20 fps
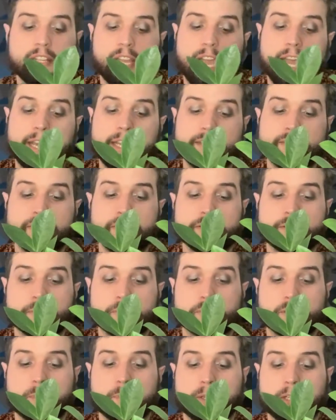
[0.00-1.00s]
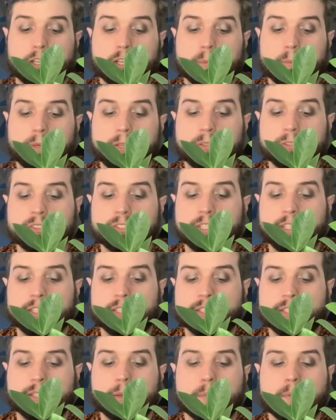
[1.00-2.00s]
I need to do some trimming on it, but you'll see
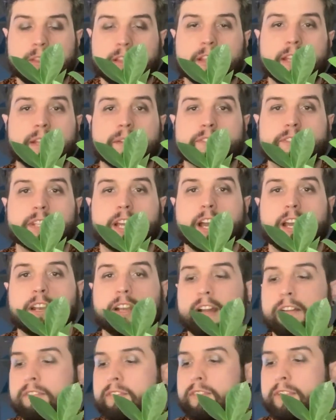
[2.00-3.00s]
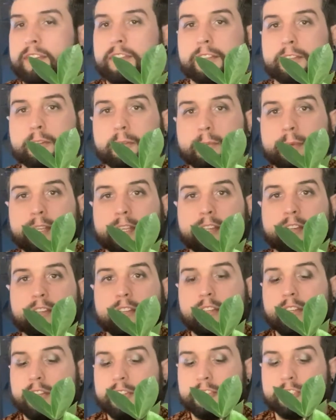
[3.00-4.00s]
some of the leaves died off of it a little bit
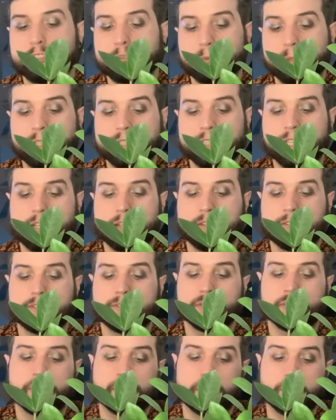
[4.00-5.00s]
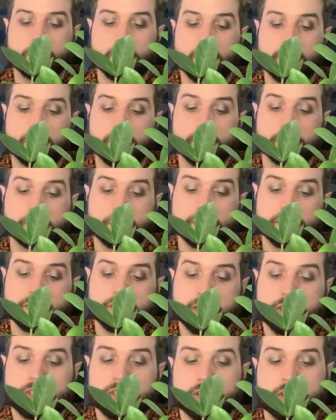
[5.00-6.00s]
just because I didn't fully water as much as
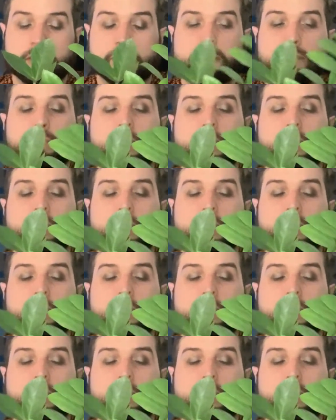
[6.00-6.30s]
I should,